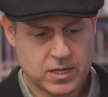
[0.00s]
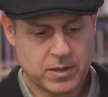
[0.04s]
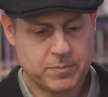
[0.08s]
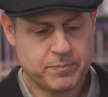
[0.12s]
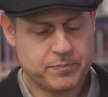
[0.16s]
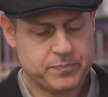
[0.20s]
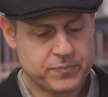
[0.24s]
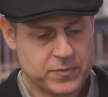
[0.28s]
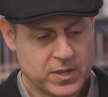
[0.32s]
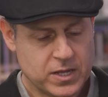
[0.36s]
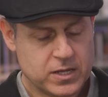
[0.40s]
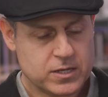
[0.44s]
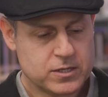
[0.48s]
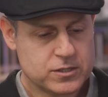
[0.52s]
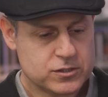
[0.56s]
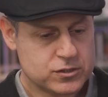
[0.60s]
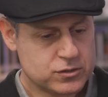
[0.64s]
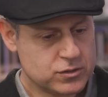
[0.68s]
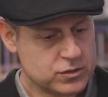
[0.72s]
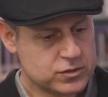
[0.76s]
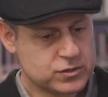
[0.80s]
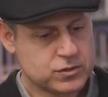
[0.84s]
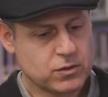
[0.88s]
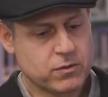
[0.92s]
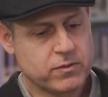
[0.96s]
Yep.
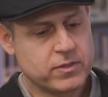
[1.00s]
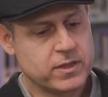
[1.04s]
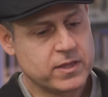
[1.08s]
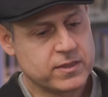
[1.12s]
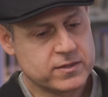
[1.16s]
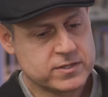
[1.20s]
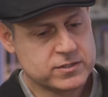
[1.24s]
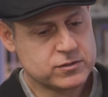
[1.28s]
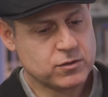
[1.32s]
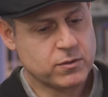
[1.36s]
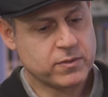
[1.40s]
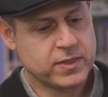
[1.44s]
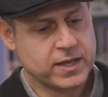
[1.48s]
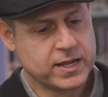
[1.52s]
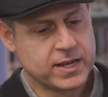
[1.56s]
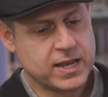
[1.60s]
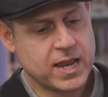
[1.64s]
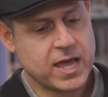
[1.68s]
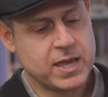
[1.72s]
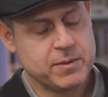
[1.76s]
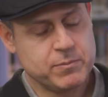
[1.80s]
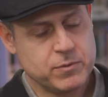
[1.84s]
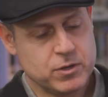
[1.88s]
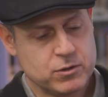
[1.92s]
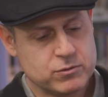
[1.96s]
So the
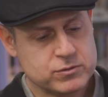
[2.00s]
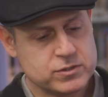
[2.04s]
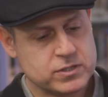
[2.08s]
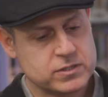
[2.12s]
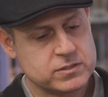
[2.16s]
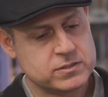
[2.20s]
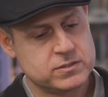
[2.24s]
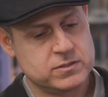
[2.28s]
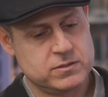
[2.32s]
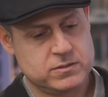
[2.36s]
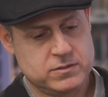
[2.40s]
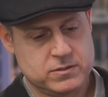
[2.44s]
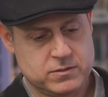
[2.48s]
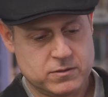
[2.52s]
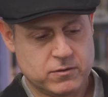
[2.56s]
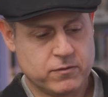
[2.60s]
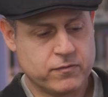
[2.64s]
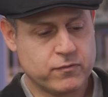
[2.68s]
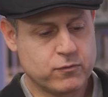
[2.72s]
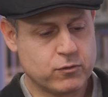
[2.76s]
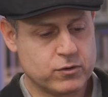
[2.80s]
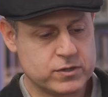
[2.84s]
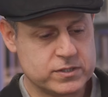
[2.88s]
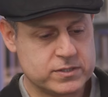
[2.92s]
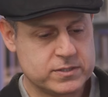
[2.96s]
claim uses,
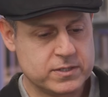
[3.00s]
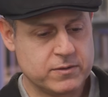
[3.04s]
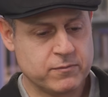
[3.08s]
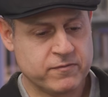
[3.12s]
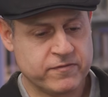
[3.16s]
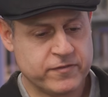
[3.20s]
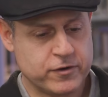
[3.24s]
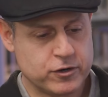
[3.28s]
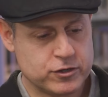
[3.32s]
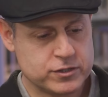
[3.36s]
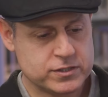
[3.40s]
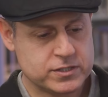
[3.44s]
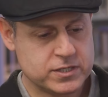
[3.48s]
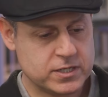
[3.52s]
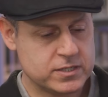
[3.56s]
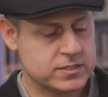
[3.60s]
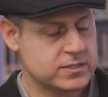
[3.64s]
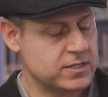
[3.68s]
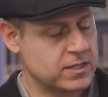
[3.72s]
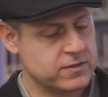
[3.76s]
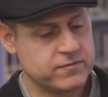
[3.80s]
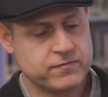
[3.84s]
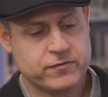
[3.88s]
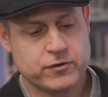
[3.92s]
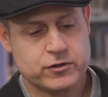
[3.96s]
of course,
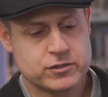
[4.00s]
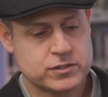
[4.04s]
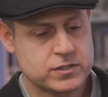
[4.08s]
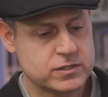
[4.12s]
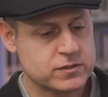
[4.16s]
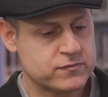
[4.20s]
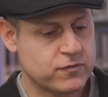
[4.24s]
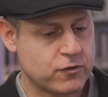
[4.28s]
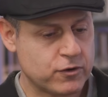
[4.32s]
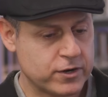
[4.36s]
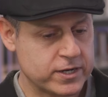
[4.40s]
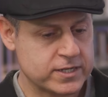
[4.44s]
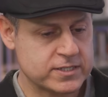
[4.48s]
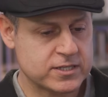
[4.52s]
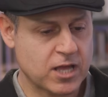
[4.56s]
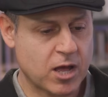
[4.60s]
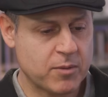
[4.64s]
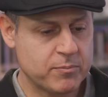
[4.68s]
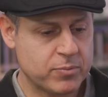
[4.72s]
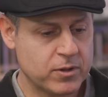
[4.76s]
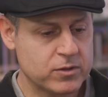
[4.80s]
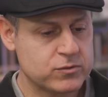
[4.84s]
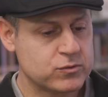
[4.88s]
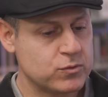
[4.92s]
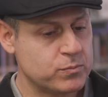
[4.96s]
verses, for
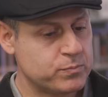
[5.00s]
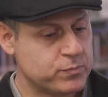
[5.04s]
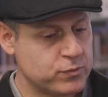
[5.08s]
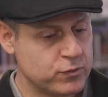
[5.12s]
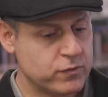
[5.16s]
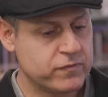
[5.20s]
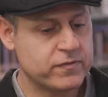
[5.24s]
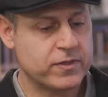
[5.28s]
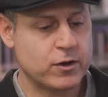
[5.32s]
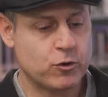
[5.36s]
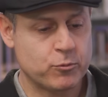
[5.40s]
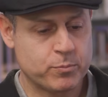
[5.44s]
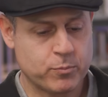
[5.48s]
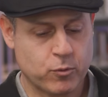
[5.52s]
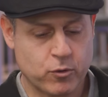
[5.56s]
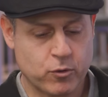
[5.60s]
example, to prove their